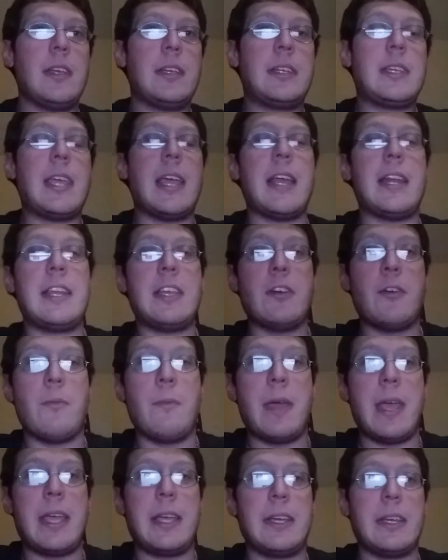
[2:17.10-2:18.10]
Kenny
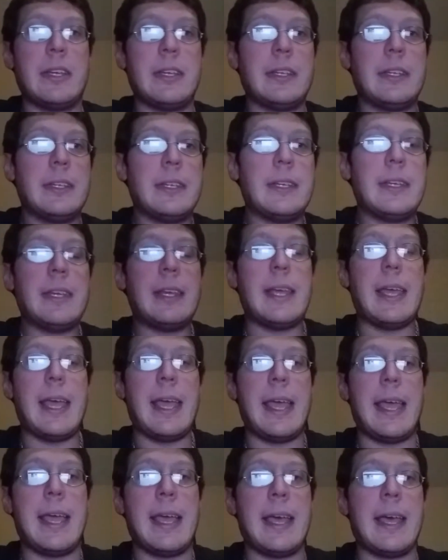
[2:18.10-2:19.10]
Omega
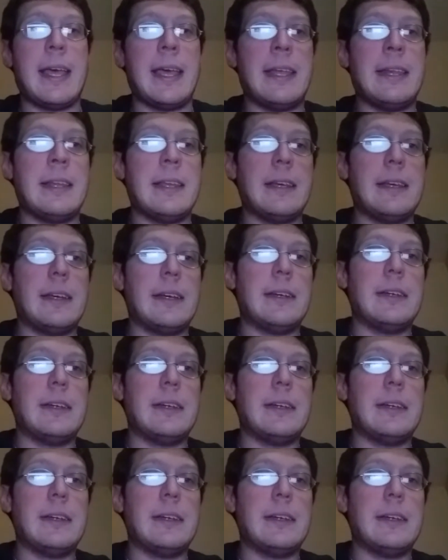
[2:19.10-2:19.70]
and